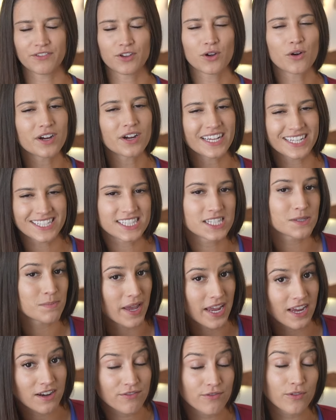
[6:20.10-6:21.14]
you're in
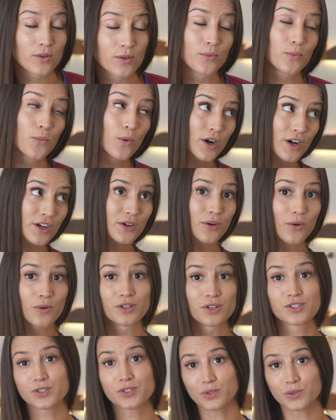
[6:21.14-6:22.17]
Spain for work or
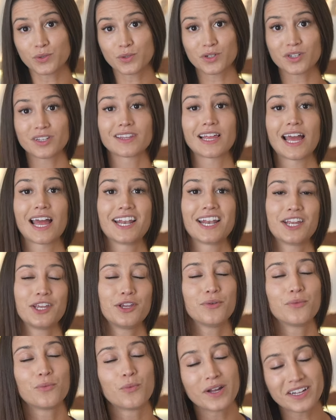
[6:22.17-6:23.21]
school, then
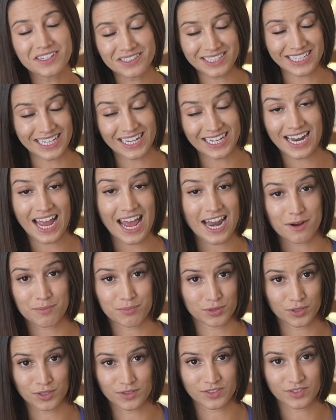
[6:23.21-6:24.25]
you will need an
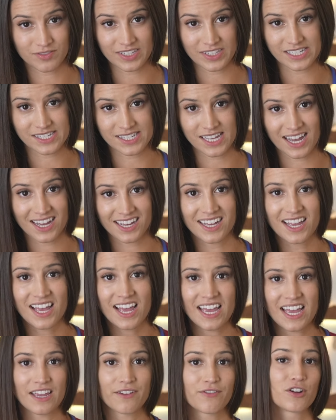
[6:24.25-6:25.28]
approved visa.
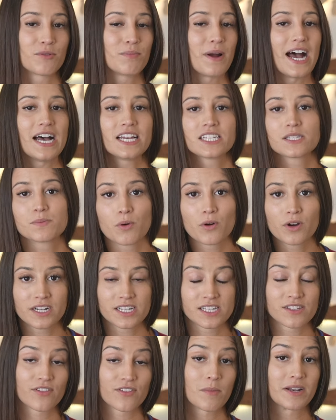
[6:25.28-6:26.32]
If your passport
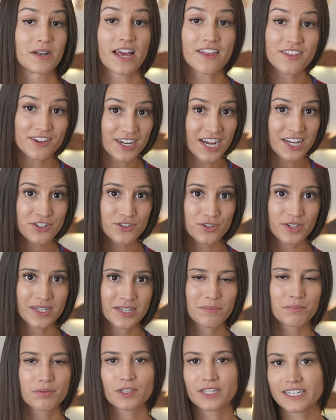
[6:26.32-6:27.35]
is from another country,
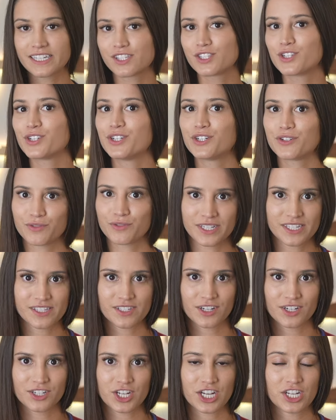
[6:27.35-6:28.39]
please do your
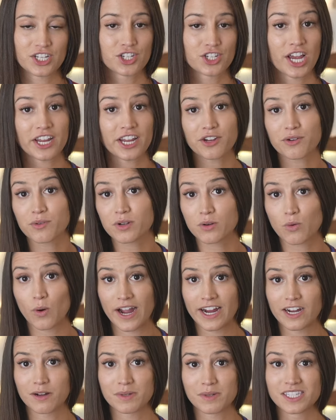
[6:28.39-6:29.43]
research and check your
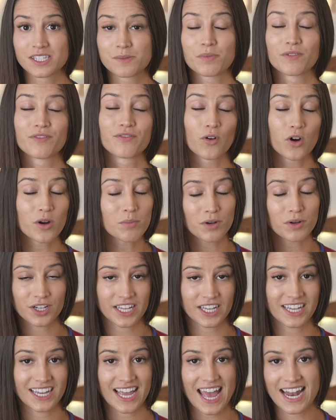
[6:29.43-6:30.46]
requirements before
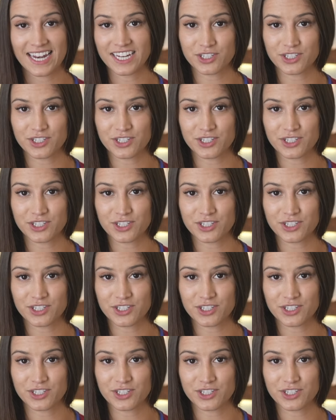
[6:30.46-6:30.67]
booking any